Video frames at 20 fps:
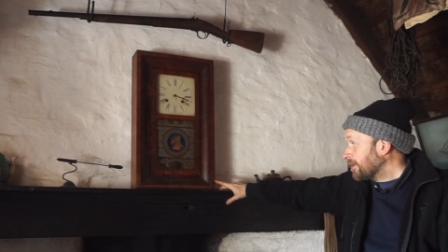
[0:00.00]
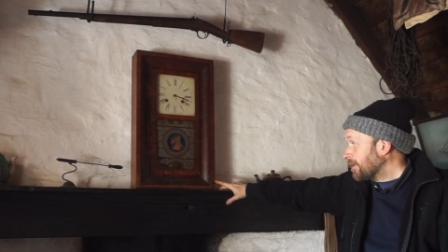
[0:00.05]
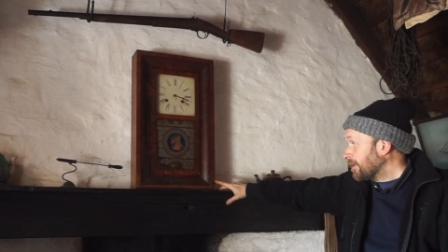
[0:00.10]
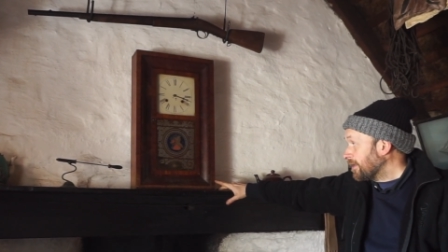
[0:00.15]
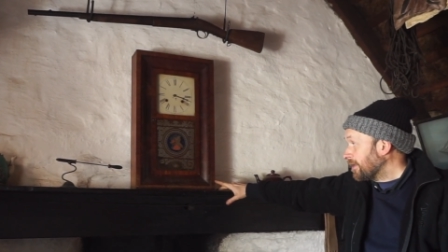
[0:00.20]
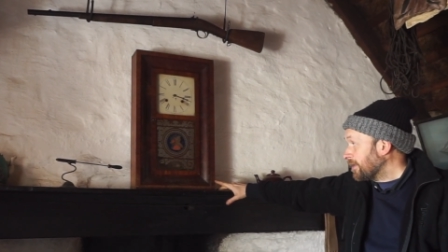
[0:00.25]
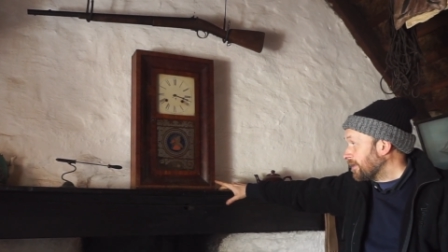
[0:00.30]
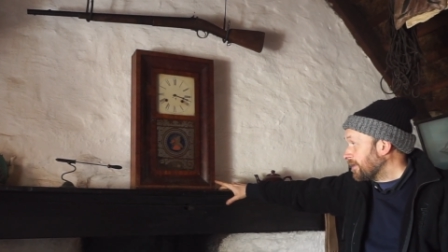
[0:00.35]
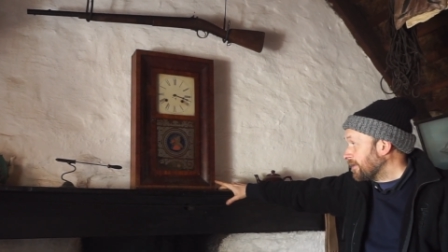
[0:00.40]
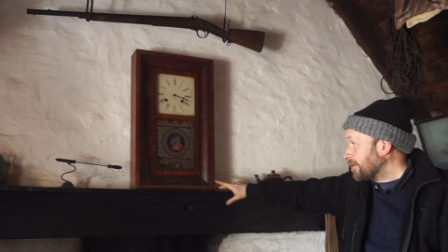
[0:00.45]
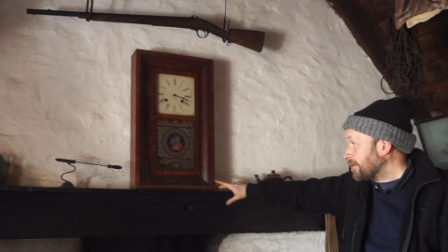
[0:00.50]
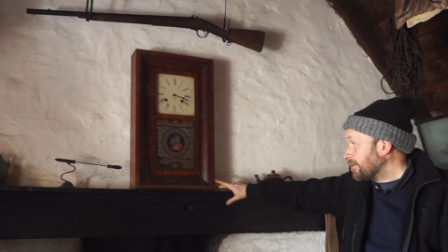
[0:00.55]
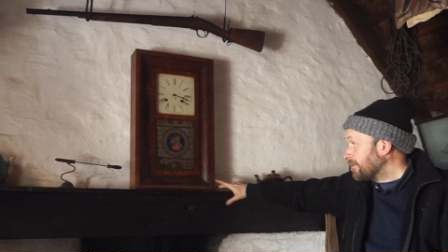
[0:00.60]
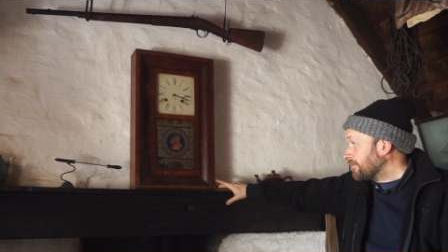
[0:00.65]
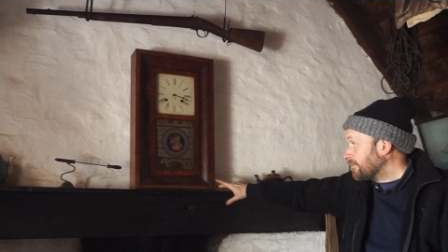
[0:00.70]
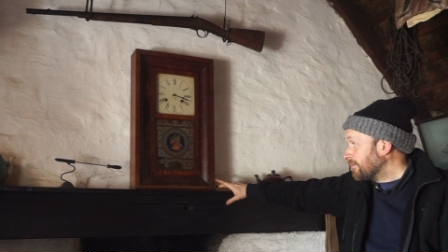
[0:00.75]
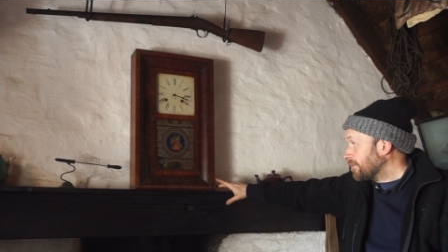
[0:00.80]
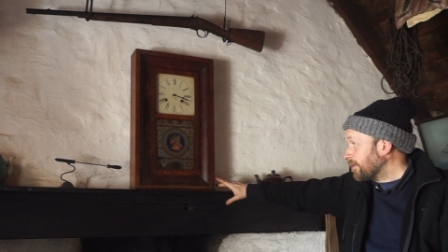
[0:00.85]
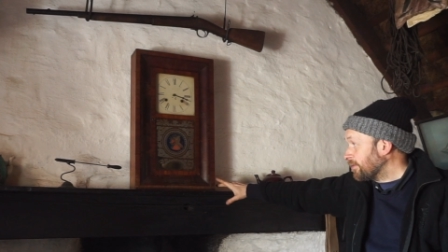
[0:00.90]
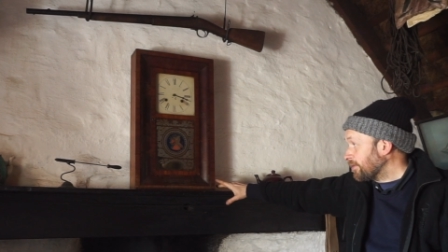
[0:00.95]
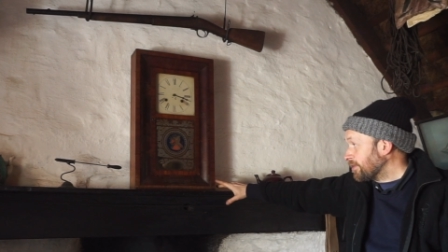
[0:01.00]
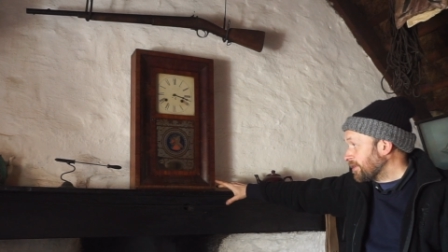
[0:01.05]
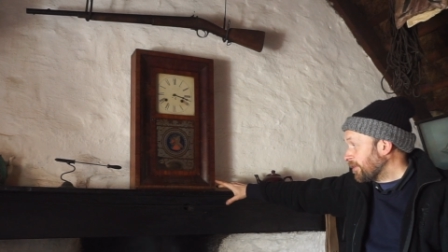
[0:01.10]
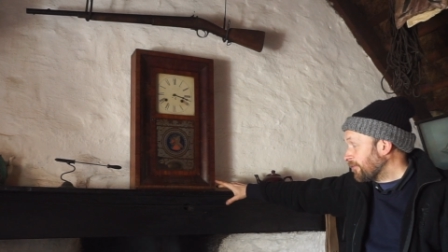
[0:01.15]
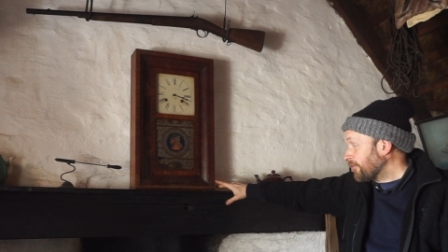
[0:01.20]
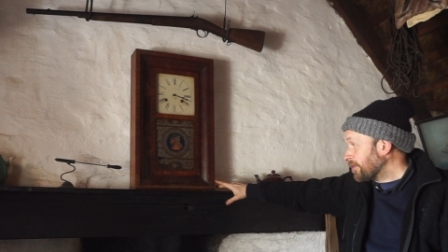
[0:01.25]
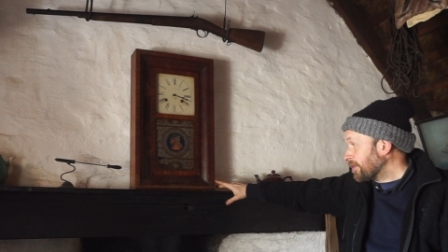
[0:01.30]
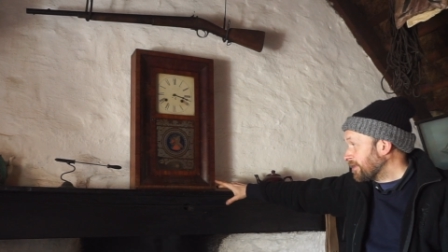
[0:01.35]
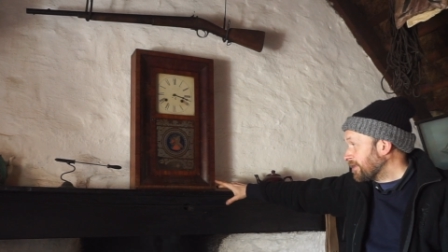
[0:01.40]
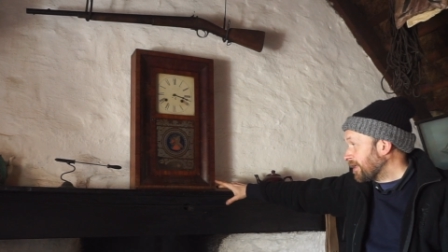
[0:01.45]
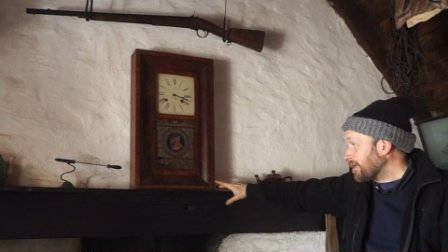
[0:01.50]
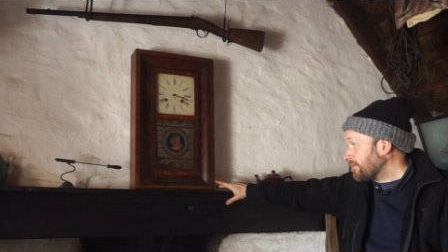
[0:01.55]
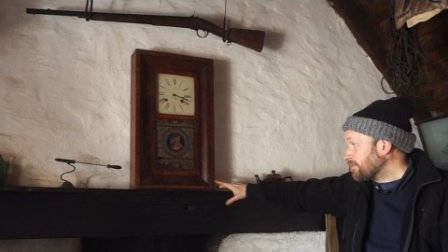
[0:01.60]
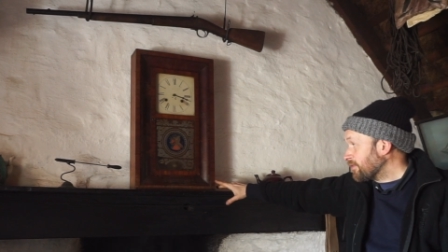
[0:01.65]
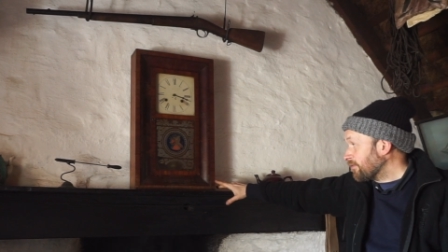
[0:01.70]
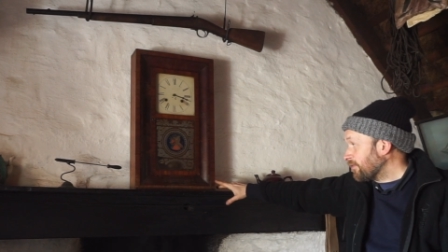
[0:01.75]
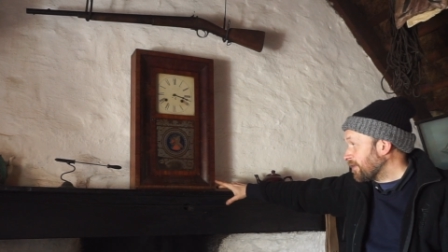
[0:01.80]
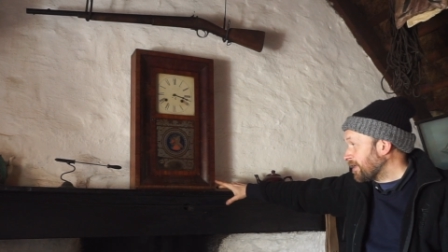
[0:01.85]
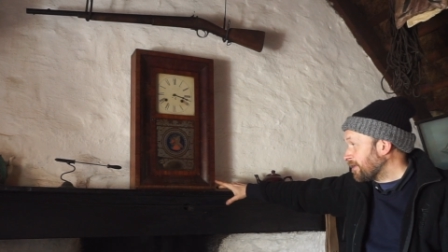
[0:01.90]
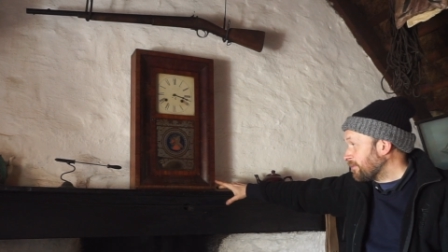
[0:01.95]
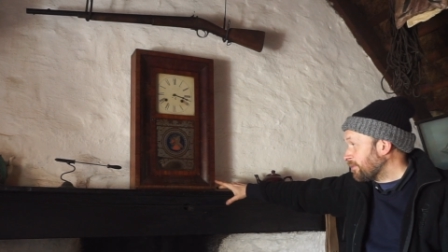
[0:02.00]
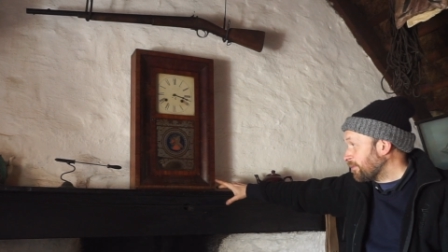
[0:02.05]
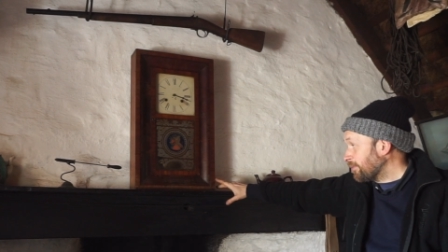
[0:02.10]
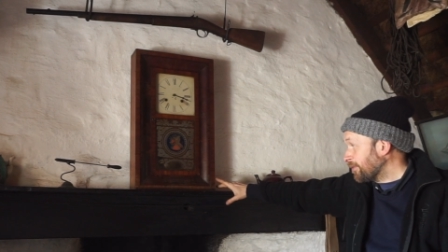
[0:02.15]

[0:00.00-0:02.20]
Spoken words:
There were different types available,